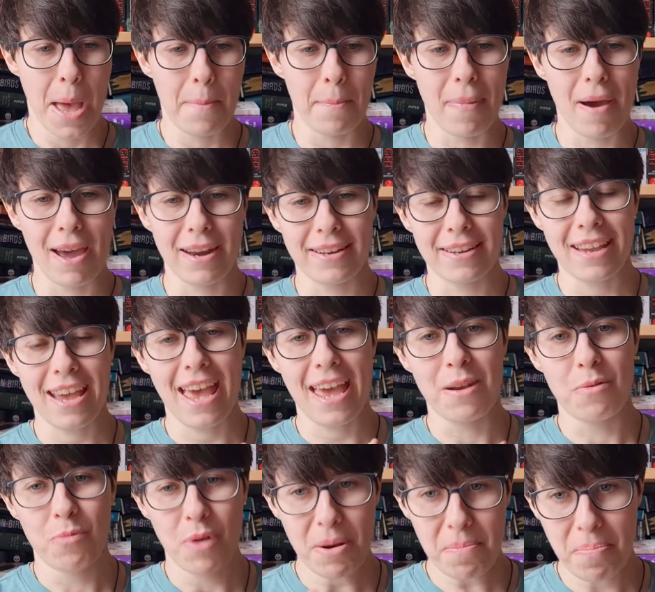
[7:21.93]
But
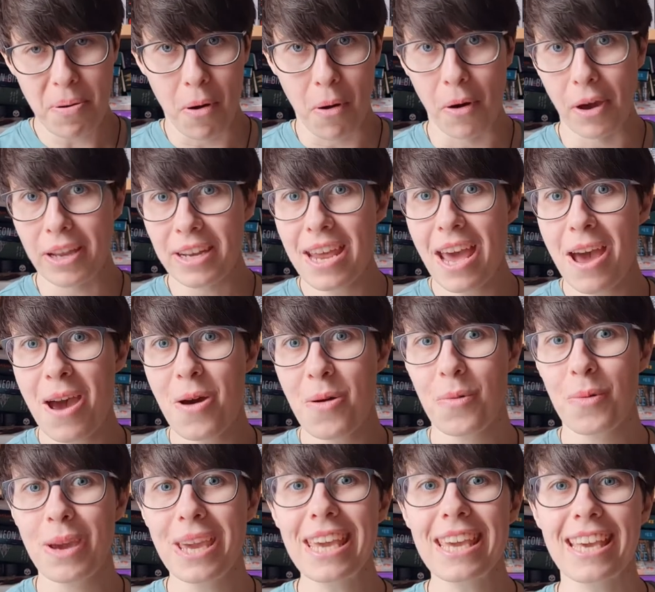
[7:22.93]
at one point,
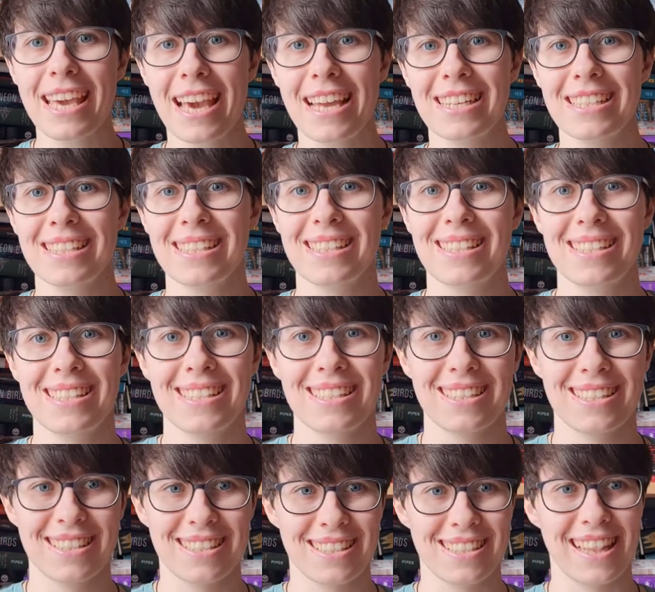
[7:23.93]
we get a
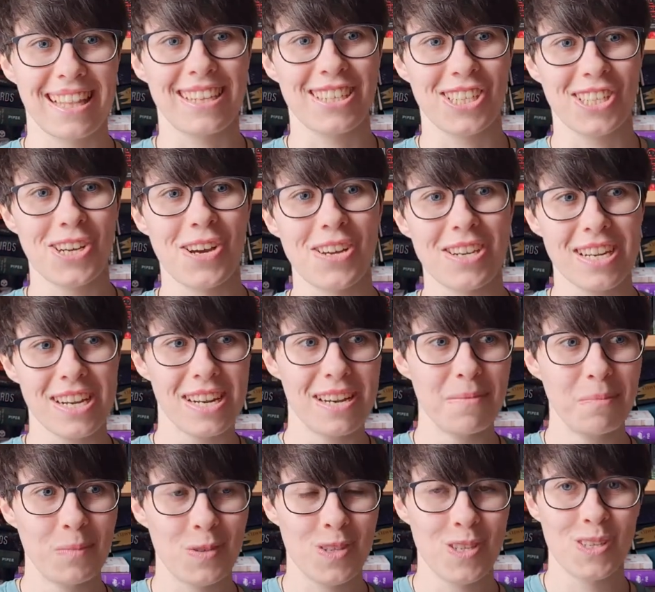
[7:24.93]
short
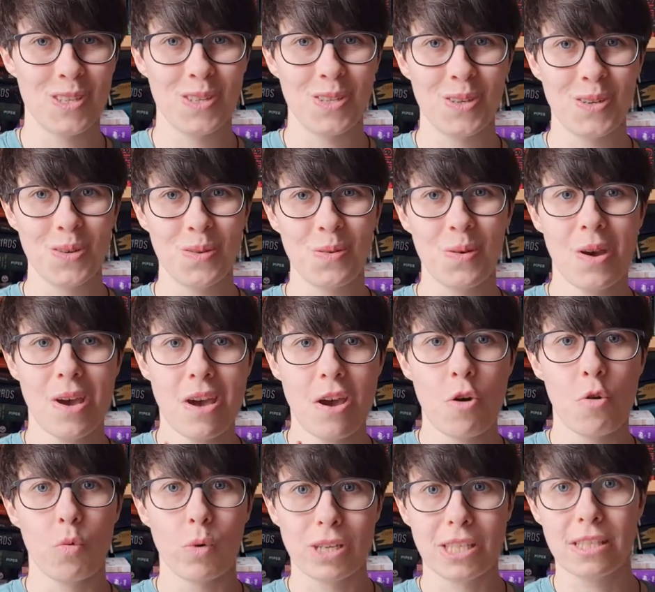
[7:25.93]
glimpse into
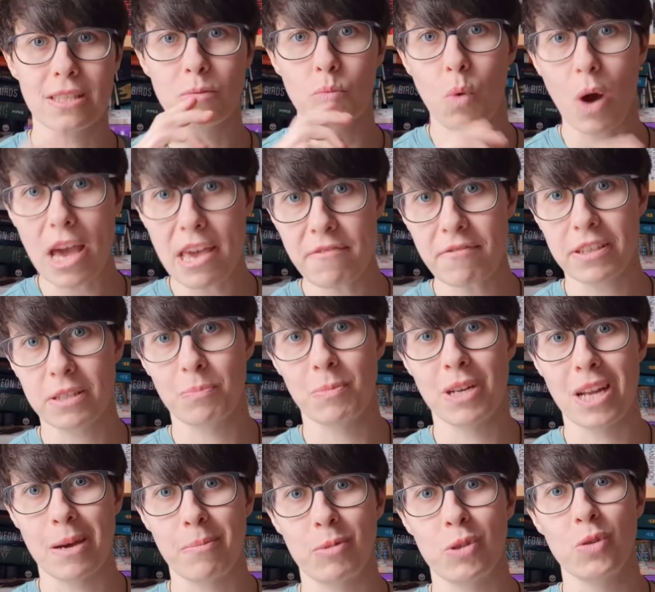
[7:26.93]
what his wife has
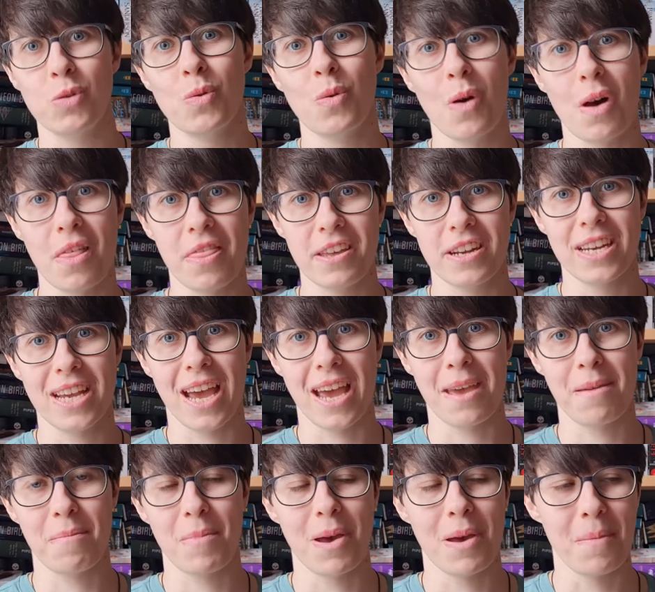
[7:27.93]
been up to all the
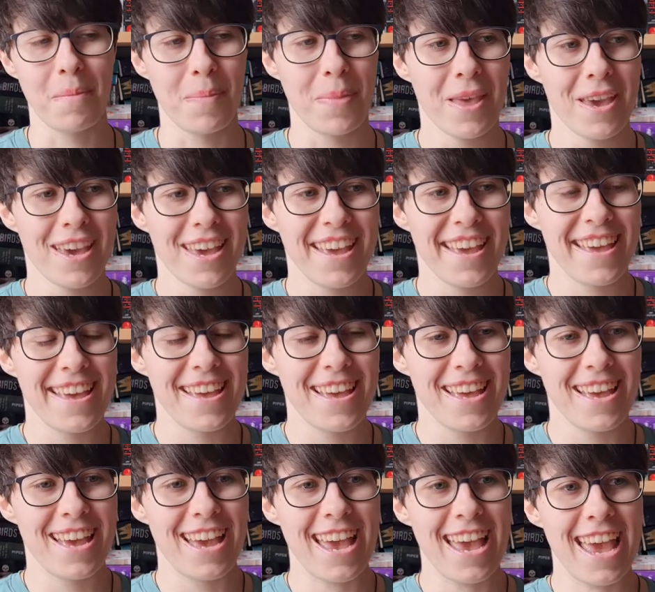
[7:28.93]
time.
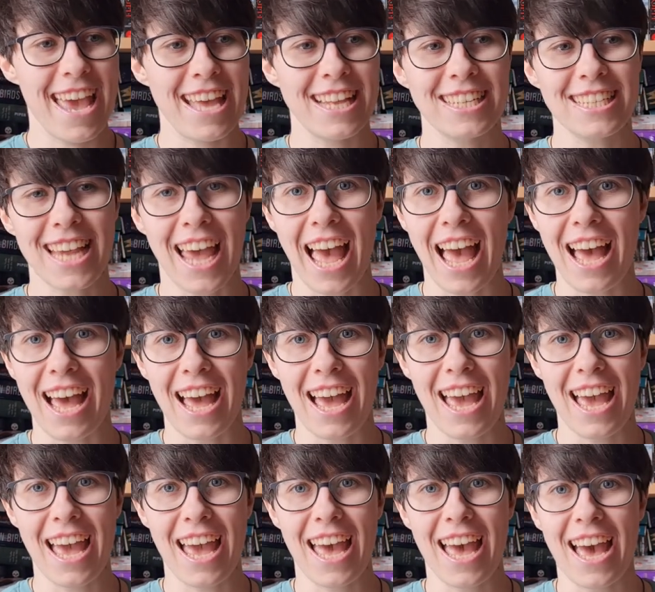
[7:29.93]
And
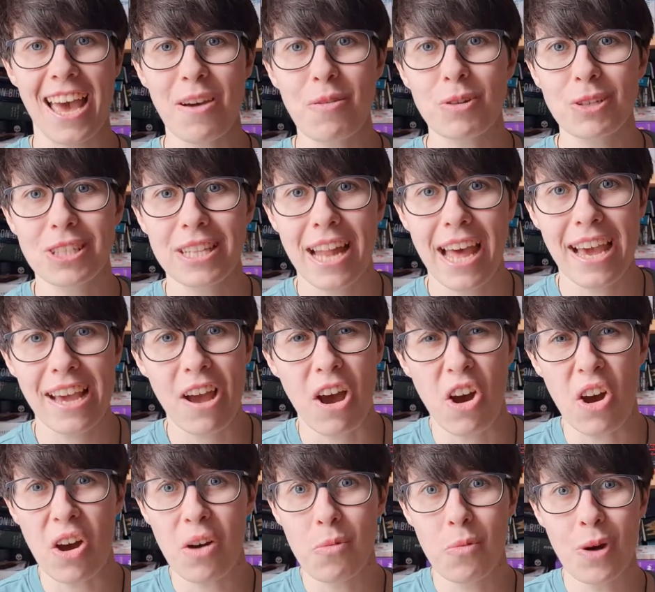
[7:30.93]
I was like,
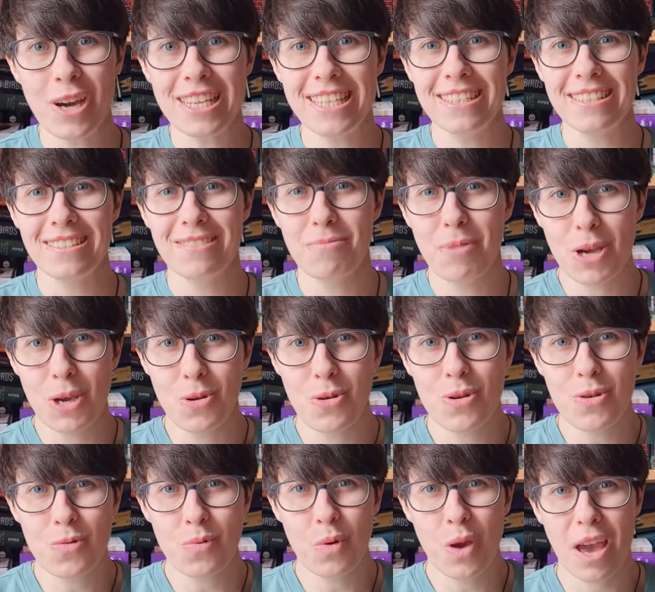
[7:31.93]
oh, why
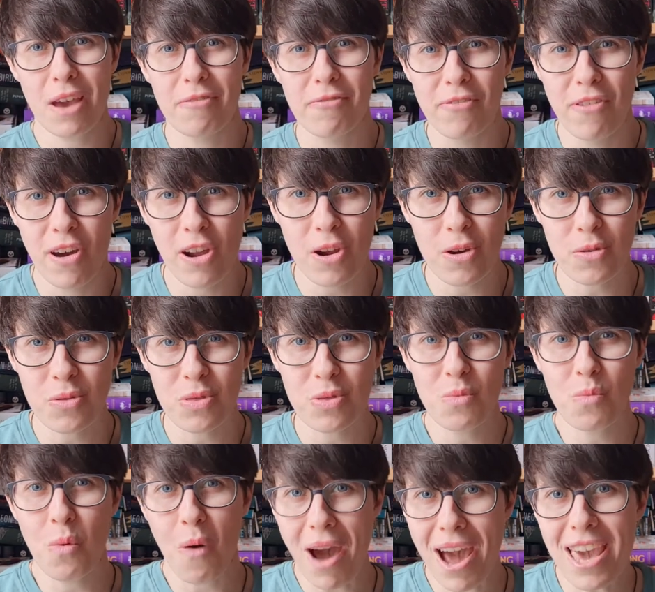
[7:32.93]
couldn't we have followed
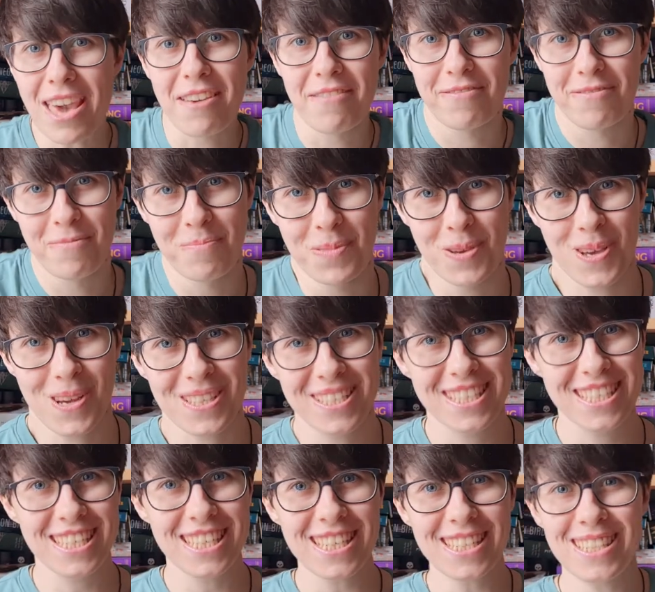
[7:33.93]
the wife?
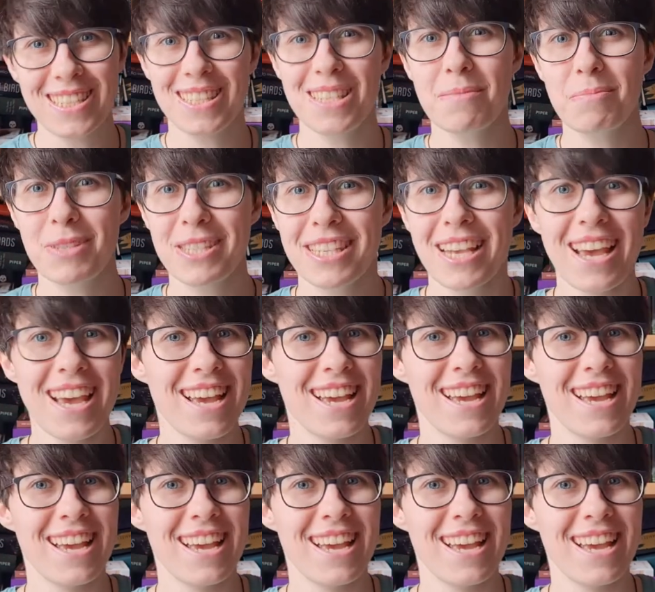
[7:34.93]
Because she seems